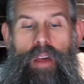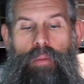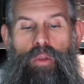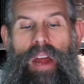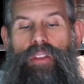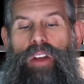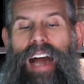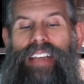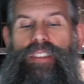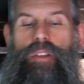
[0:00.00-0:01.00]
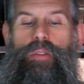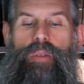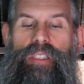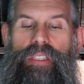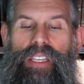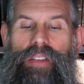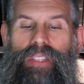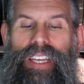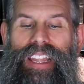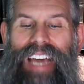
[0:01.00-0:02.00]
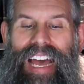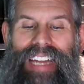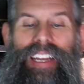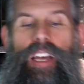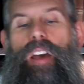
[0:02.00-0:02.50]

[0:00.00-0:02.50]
but rather Isaac received that